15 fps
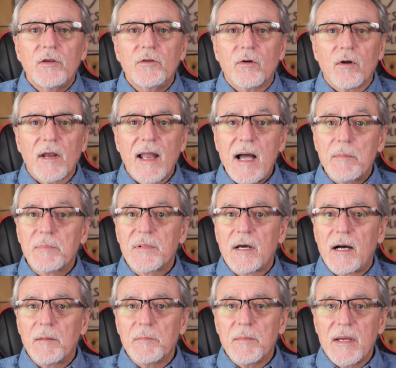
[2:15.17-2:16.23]
Your
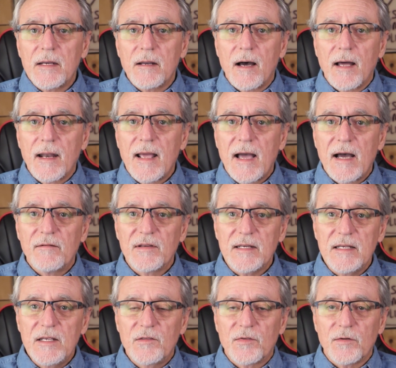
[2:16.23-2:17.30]
laptop may not have an
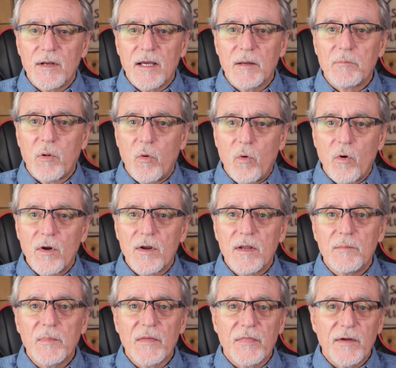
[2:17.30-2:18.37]
Ethernet port,
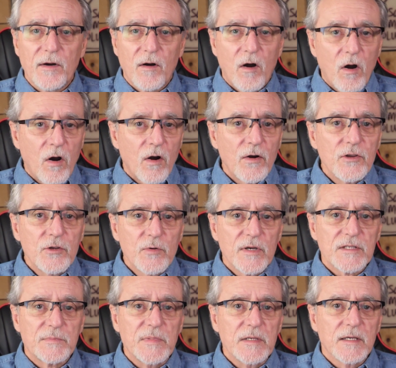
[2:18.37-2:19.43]
but there are
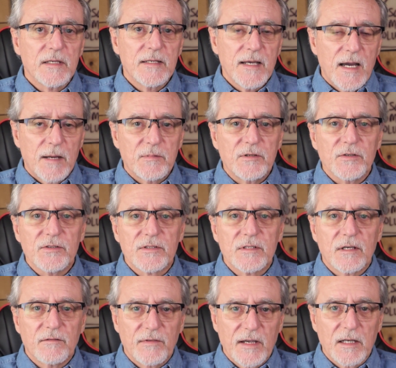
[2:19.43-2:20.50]
USB adapters
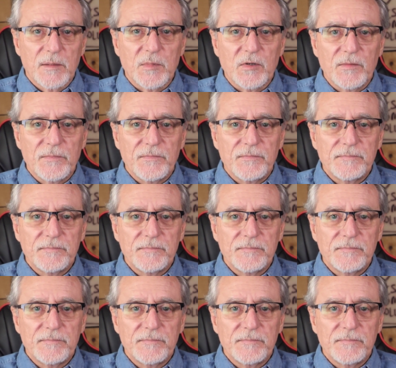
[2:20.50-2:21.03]
available.